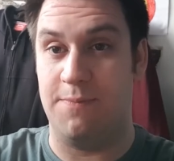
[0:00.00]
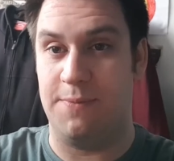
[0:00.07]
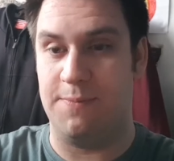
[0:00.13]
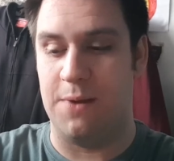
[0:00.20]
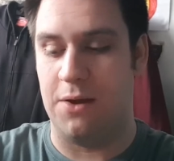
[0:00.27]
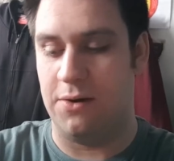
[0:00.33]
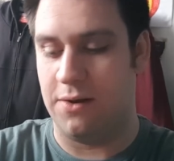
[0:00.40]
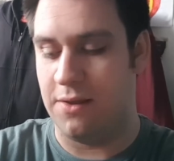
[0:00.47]

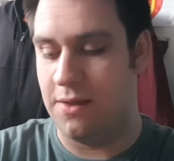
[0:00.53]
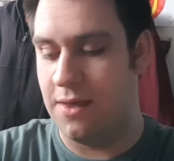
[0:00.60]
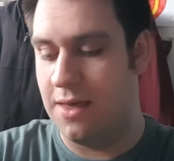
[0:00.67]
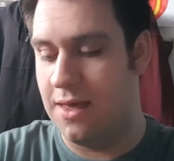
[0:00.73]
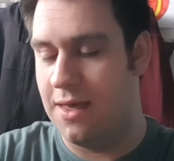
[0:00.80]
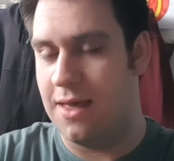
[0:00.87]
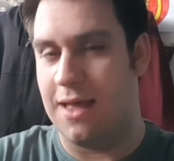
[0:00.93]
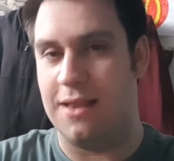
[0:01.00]
partner,
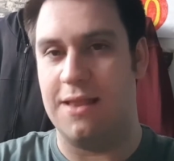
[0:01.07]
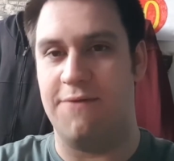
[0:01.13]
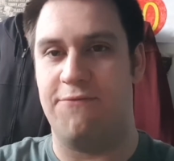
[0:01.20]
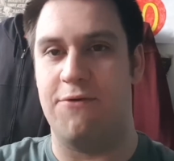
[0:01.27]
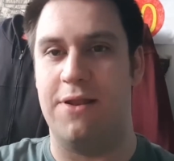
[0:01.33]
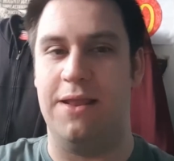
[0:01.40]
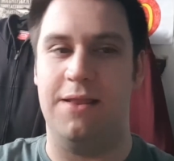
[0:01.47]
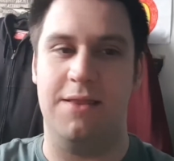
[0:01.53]
and they're
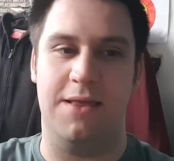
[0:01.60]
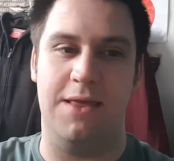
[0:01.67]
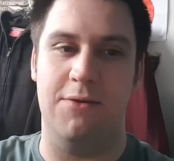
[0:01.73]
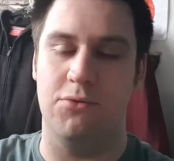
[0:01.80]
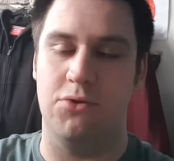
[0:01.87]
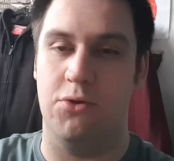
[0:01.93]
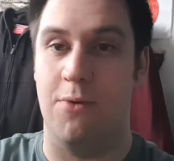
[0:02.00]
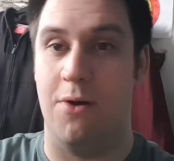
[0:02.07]
threatening to
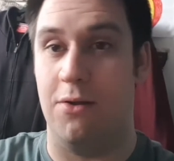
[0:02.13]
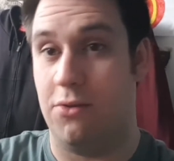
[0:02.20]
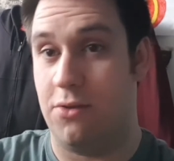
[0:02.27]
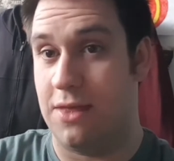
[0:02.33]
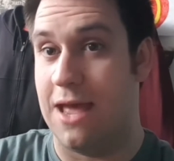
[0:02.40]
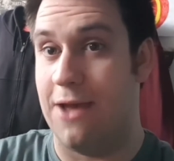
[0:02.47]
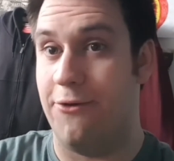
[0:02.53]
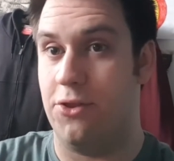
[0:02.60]
kill Dhawan's
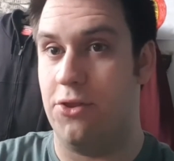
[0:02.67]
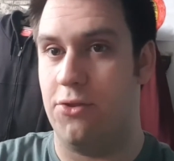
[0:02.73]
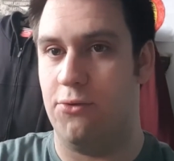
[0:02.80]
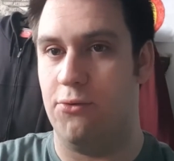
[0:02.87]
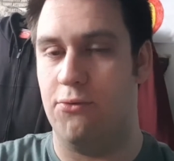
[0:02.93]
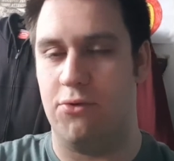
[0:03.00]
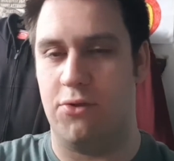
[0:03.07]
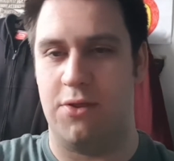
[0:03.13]
character's
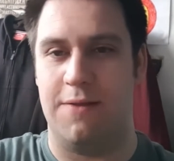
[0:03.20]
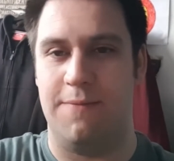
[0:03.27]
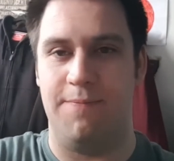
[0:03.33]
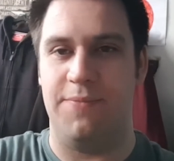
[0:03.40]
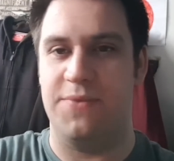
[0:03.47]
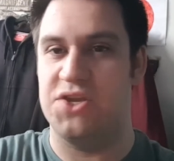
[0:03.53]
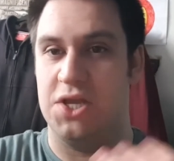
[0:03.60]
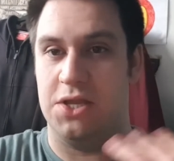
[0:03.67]
daughter,
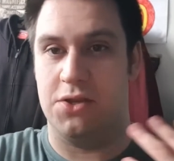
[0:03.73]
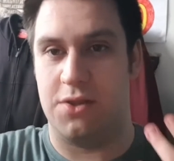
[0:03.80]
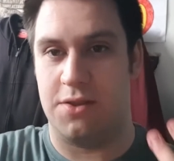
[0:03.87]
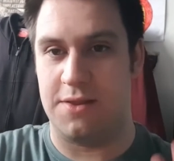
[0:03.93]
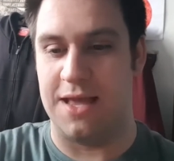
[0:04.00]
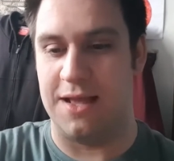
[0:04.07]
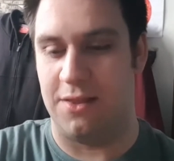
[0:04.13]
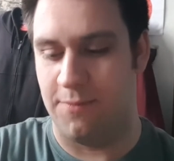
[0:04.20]
and she just
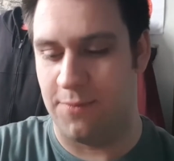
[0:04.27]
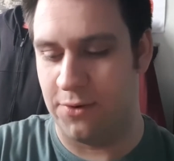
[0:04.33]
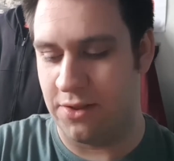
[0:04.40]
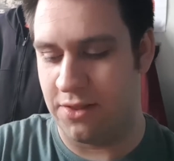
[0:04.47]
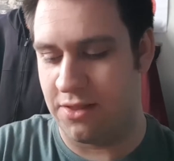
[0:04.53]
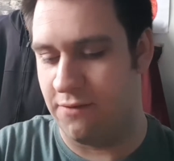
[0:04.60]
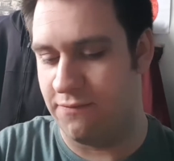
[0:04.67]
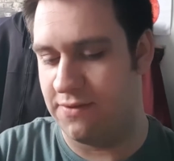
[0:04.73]
takes upon
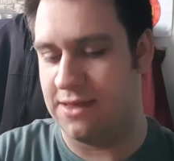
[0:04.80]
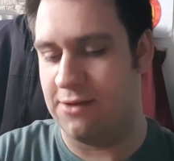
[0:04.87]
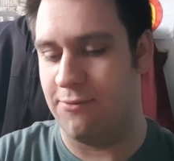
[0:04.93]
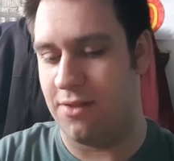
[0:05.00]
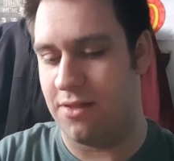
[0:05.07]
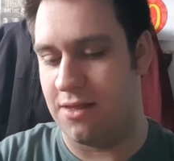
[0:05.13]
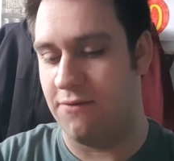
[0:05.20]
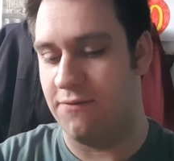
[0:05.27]
herself to kill
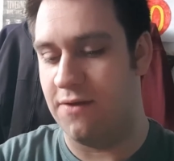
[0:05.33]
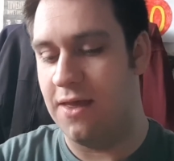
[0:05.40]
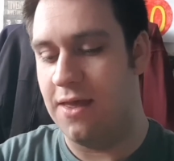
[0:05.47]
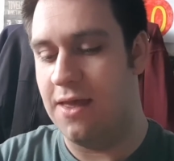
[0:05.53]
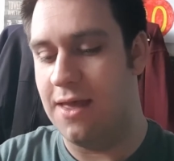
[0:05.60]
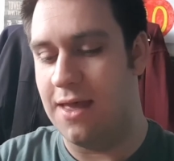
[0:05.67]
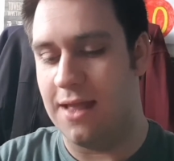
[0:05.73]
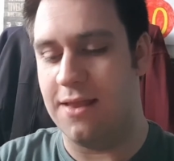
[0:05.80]
herself,
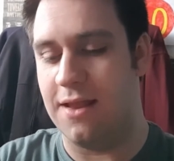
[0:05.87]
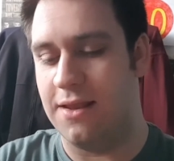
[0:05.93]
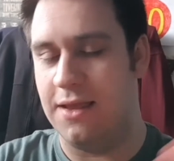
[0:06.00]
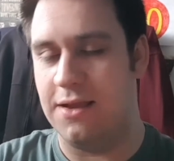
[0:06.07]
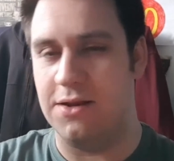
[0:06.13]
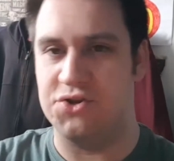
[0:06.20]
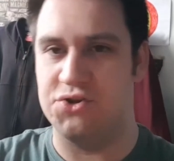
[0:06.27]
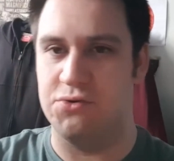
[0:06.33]
and then the
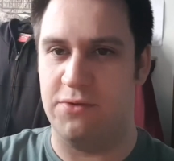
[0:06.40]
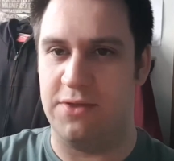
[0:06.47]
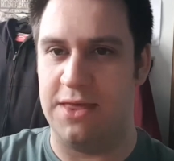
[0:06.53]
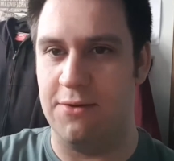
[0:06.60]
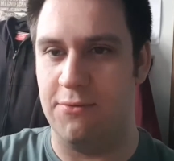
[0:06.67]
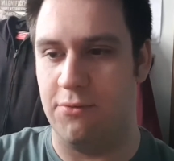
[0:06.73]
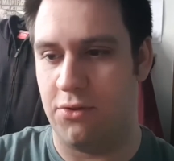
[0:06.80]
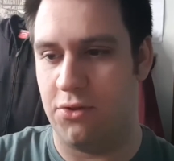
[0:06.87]
English lord
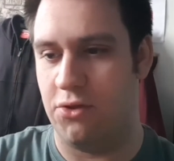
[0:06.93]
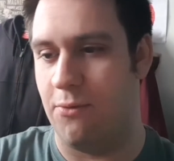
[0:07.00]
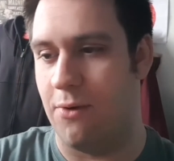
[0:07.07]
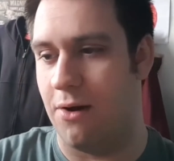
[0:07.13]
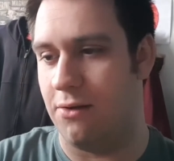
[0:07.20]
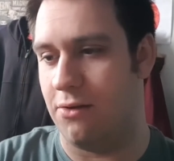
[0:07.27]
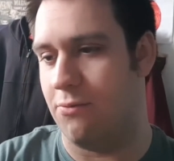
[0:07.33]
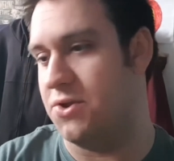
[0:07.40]
kills
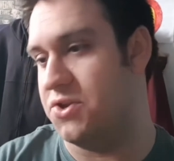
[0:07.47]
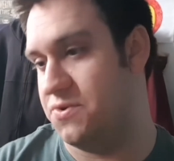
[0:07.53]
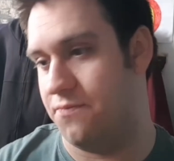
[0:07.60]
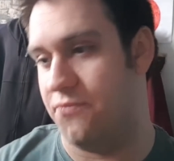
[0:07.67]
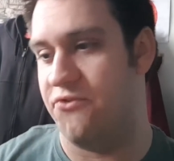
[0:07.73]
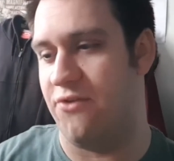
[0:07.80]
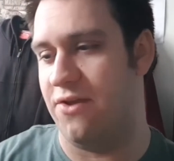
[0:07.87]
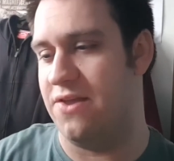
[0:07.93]
Dhawan's, which
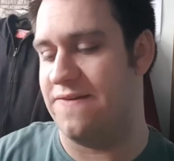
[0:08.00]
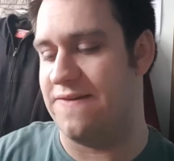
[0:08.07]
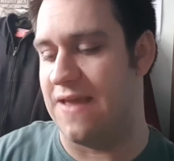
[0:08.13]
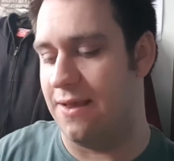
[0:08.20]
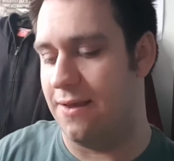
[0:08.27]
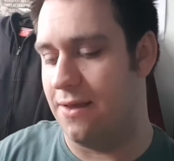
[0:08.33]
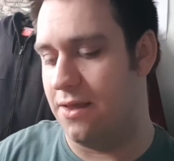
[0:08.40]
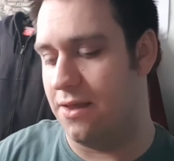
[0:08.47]
is
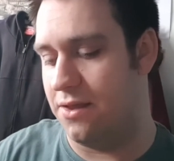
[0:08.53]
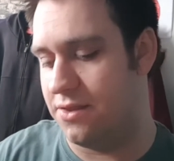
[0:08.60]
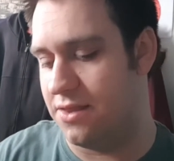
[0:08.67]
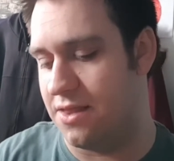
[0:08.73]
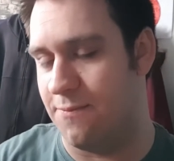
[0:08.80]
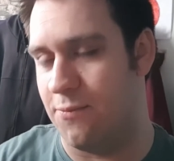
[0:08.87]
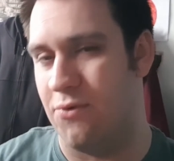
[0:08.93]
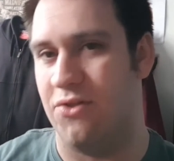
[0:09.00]
shame,
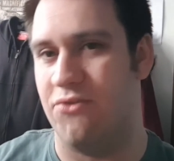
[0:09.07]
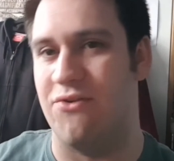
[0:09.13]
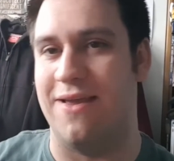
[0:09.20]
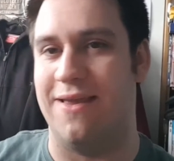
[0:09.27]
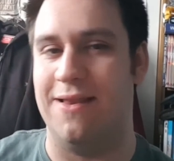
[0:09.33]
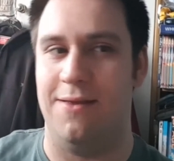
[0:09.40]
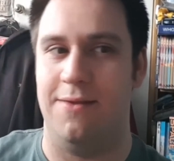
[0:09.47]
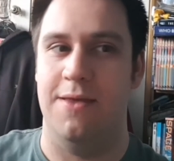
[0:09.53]
disappoints
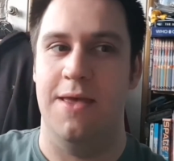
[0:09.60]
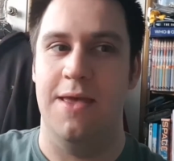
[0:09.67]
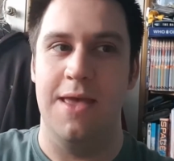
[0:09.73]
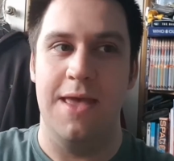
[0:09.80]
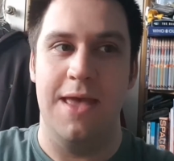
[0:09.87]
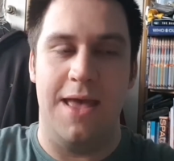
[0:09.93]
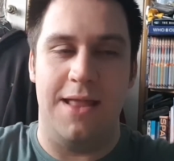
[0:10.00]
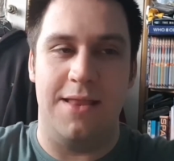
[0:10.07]
Dracula,
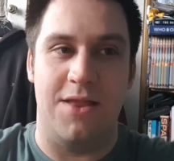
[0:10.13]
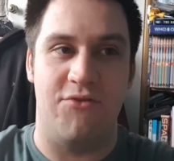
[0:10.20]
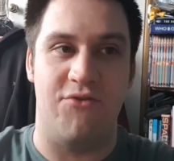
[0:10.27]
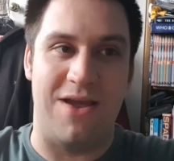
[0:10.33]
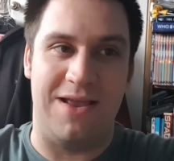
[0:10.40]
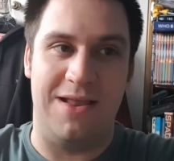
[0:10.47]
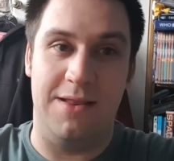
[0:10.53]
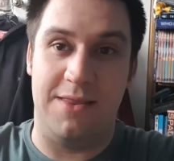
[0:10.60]
and then
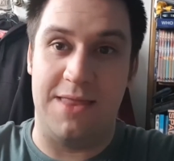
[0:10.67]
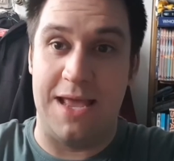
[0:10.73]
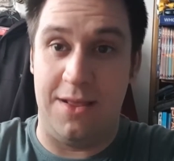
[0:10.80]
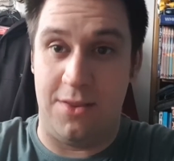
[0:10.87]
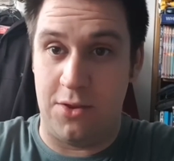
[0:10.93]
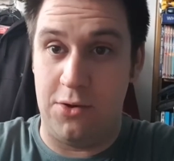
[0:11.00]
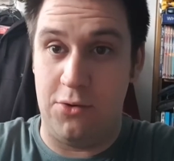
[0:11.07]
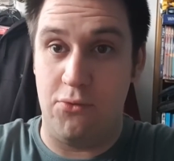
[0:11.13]
Dracula
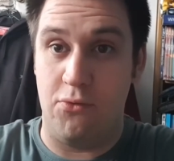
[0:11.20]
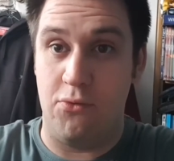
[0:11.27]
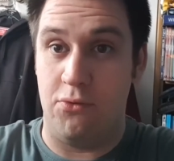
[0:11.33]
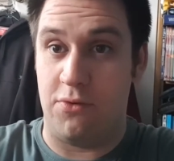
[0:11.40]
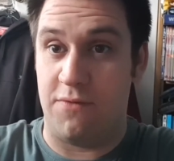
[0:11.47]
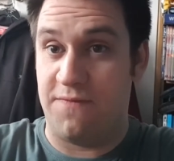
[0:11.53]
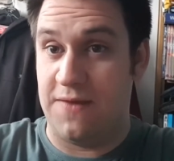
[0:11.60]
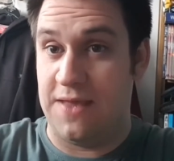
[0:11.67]
takes the
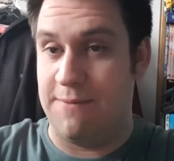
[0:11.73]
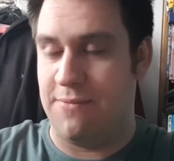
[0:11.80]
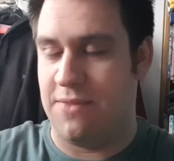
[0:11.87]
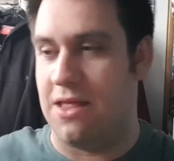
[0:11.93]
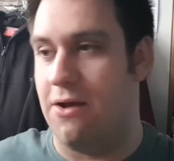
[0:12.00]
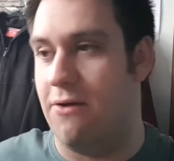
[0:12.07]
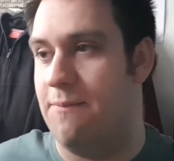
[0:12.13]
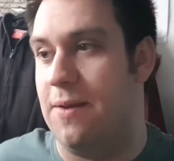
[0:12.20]
lord for
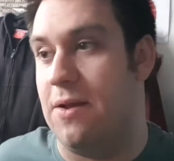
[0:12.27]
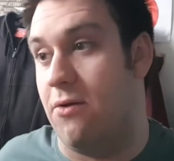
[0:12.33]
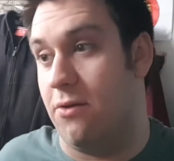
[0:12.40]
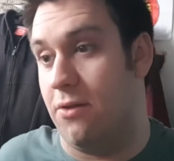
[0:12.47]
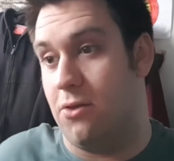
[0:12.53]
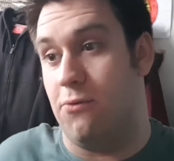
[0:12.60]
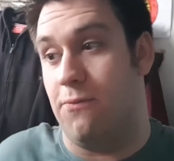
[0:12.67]
himself because